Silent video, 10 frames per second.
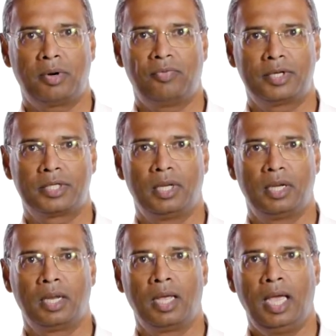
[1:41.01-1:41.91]

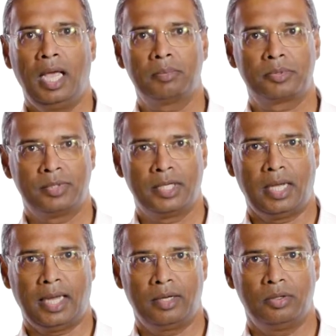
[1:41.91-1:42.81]
professional helps with the
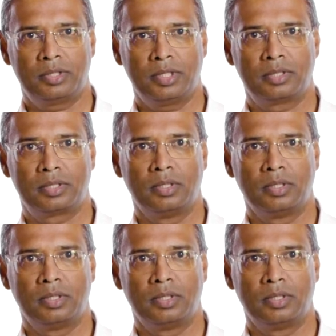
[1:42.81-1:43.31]
diagnosis.